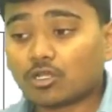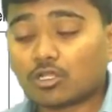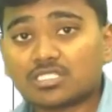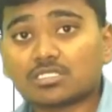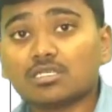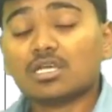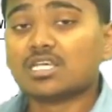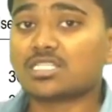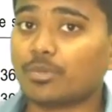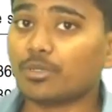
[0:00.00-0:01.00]
on this
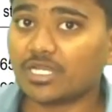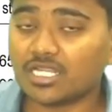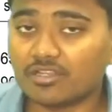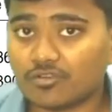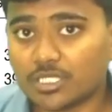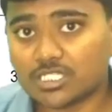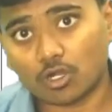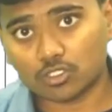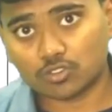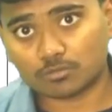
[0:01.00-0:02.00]
supplementary information
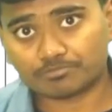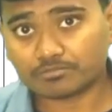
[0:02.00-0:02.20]
also.